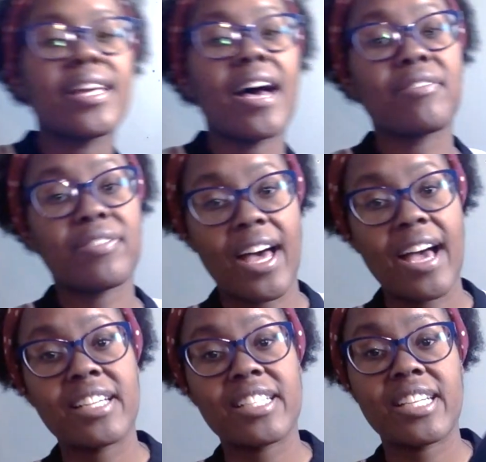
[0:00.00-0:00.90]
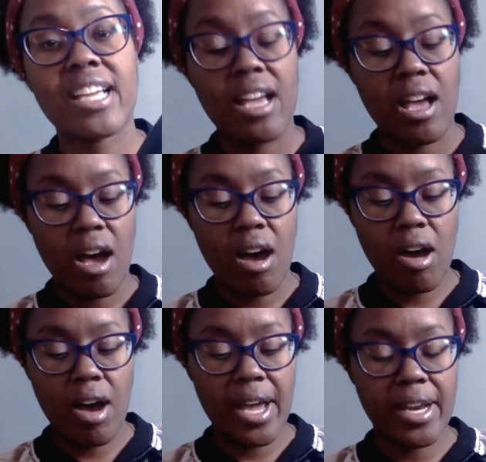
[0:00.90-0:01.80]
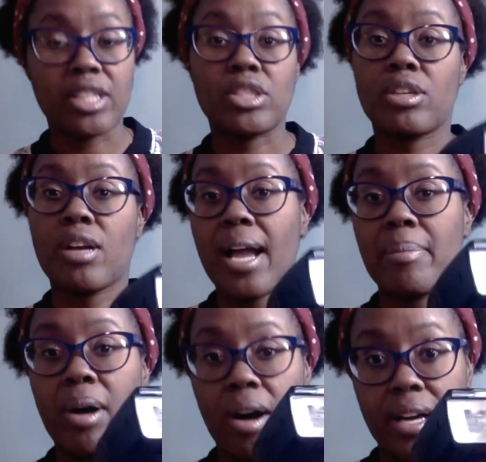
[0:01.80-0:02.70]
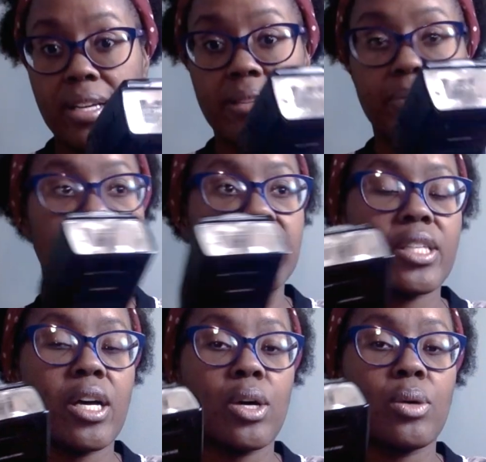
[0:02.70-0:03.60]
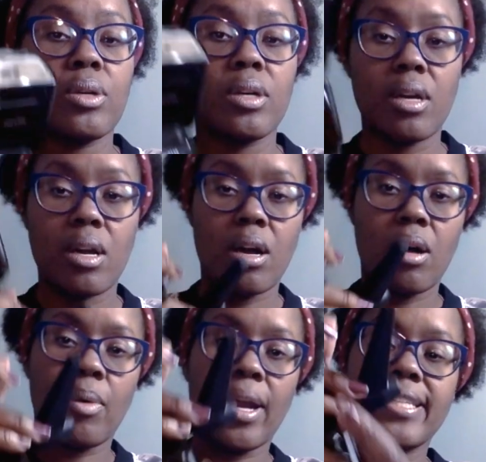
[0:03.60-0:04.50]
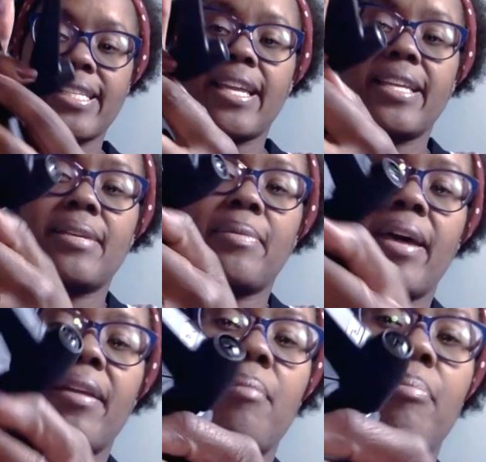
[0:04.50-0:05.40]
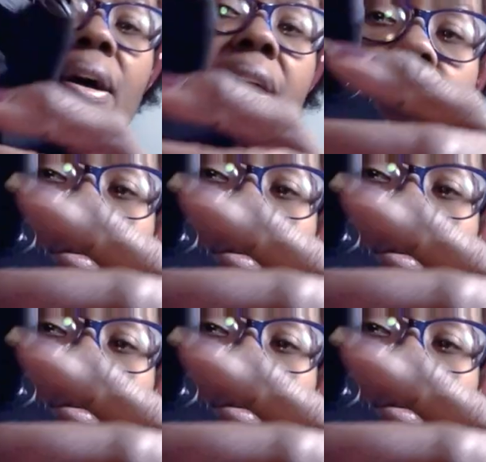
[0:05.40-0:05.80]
that flash on a tripod. So what I did is I went out and bought a